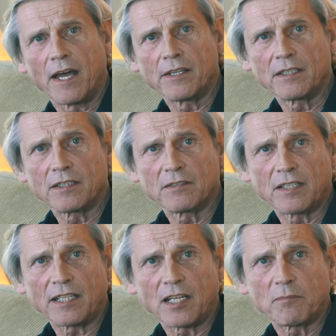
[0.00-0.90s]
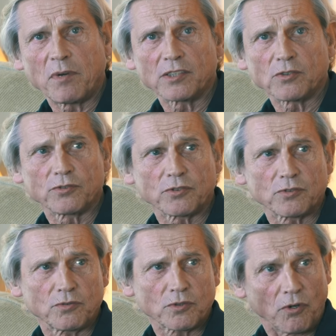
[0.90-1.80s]
And that applies also
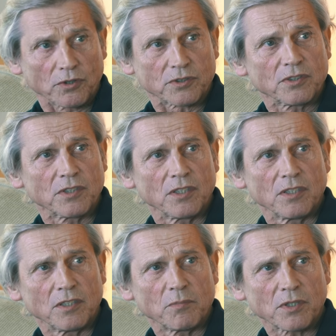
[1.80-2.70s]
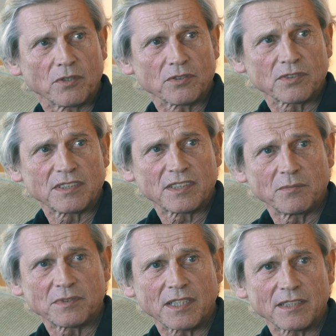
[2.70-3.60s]
to the court, because it
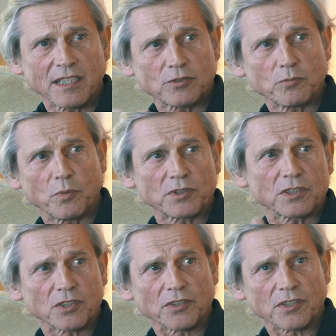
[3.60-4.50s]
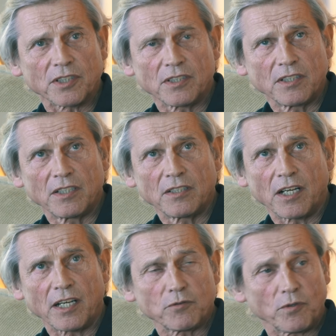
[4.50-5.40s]
seems that they support each other.
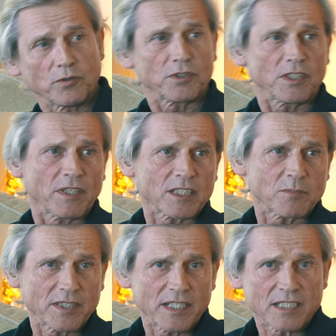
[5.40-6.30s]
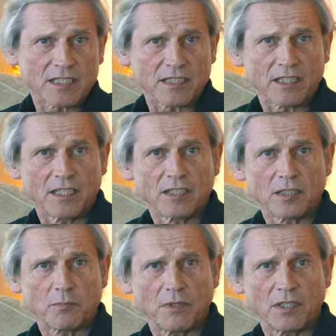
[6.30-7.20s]
I have no other explanation.
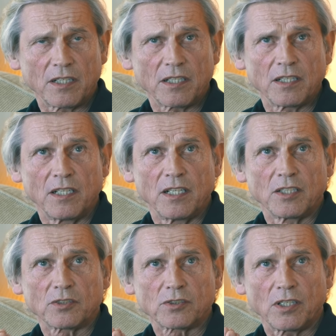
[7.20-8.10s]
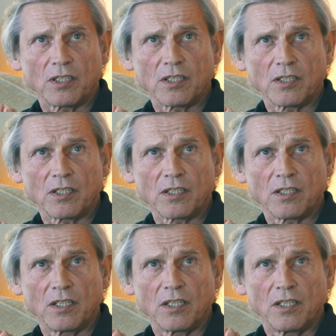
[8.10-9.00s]
The, uh, uh